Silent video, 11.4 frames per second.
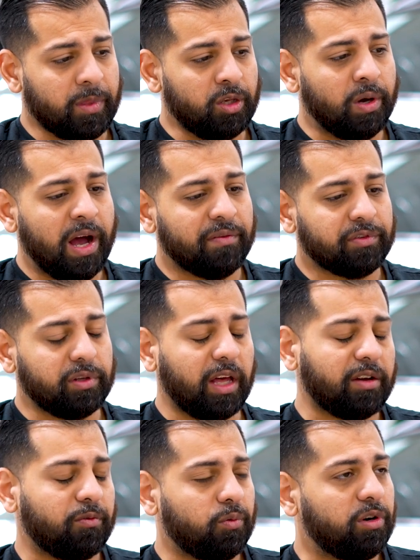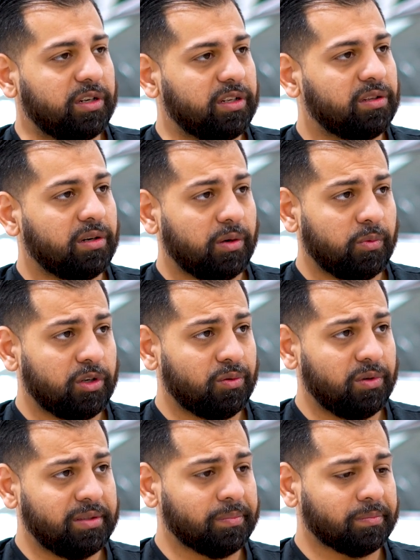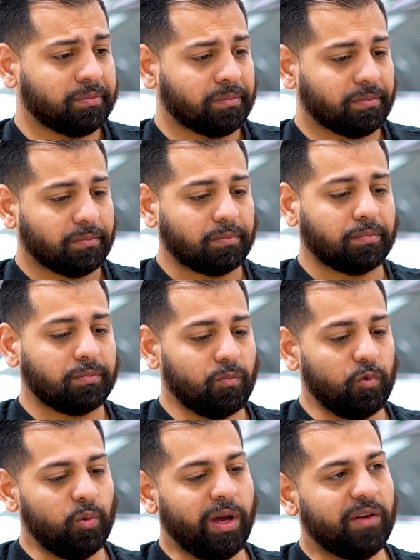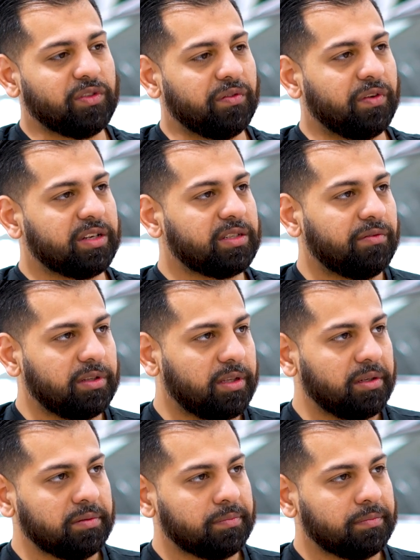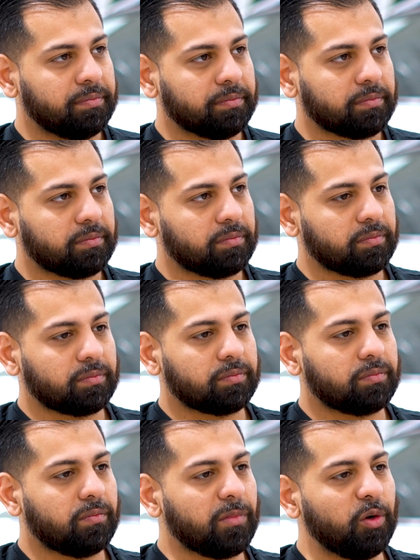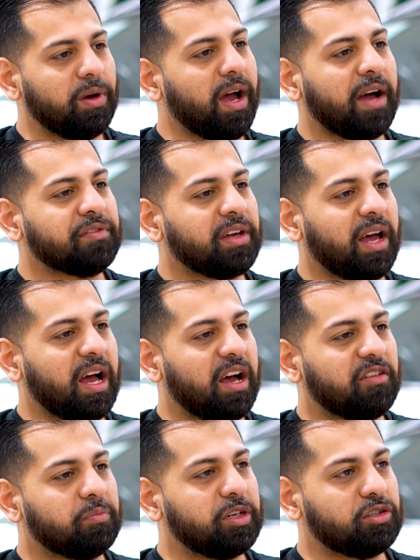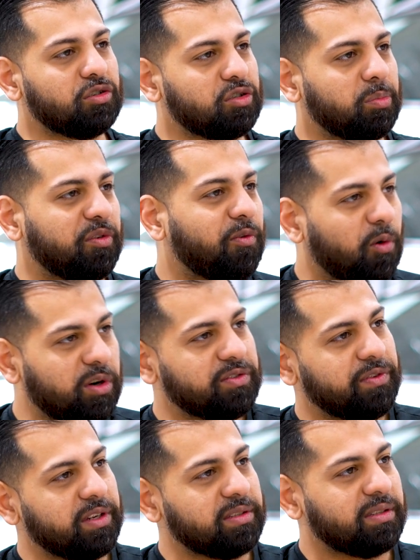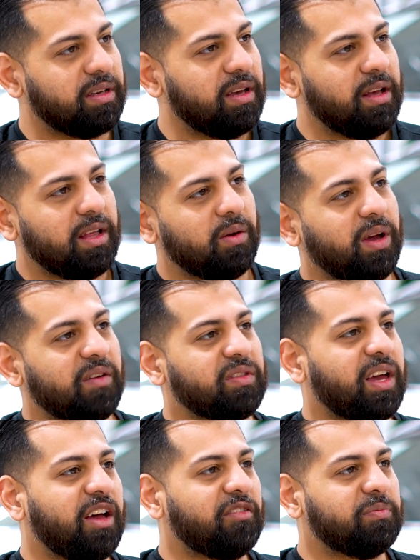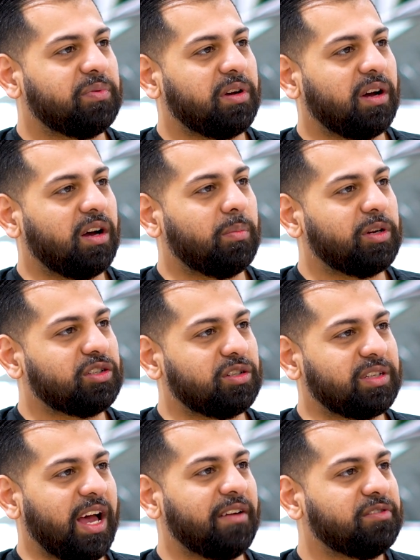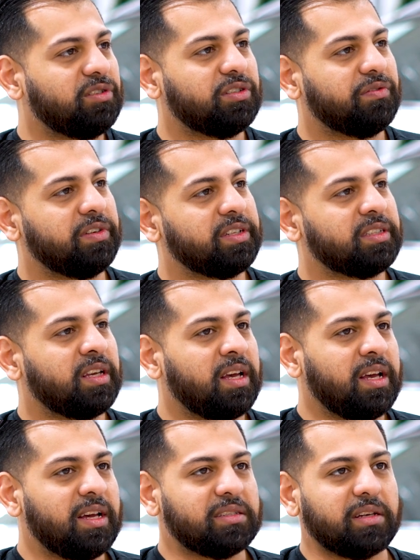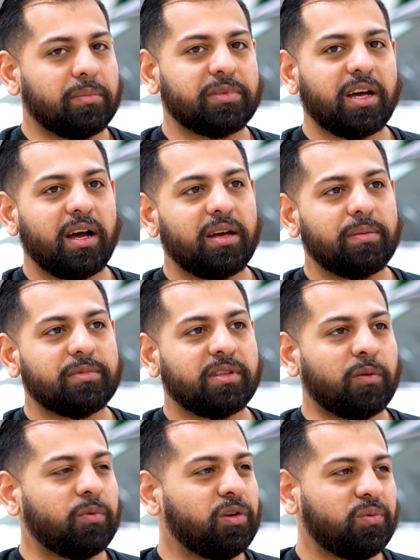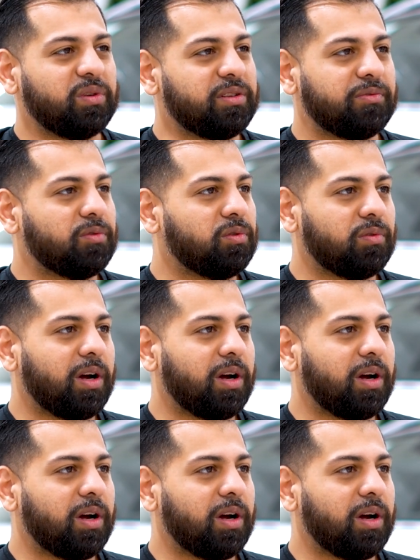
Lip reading: you have to, like, if we're a dealer and we're doing it, we have to fix everything. We have to have pictures before it's fixed. We have to have pictures after it's fixed. Sometimes, like, we don't really fool